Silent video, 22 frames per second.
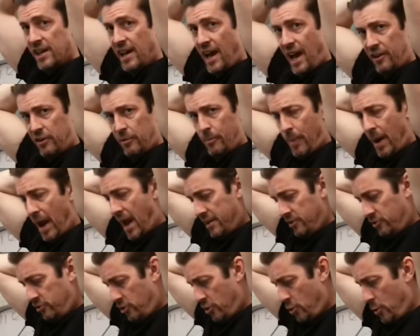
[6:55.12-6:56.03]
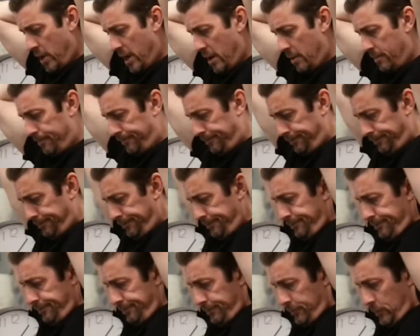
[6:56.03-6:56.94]
add a band to it,
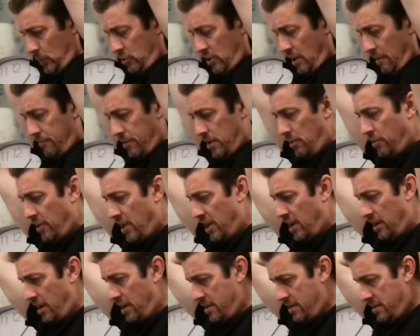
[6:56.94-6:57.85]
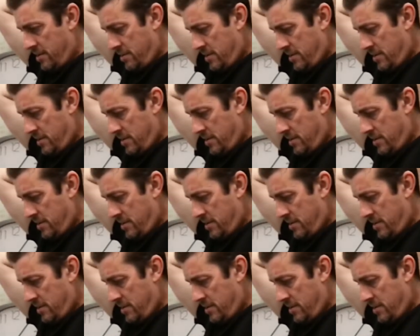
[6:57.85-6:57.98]
whichever you think.